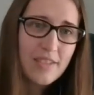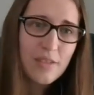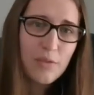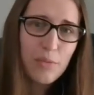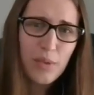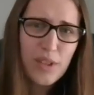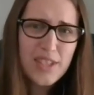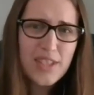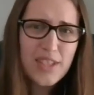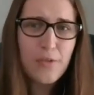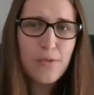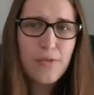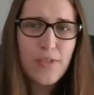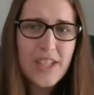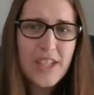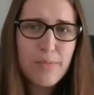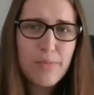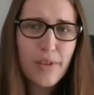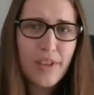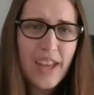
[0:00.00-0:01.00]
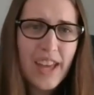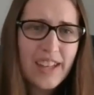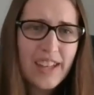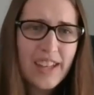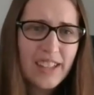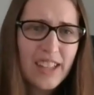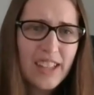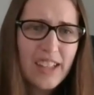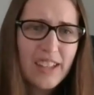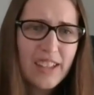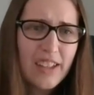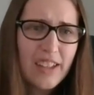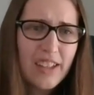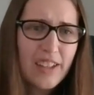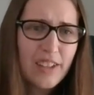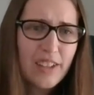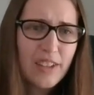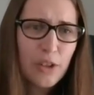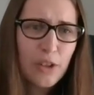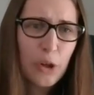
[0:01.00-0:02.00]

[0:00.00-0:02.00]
was it Facebook Analytica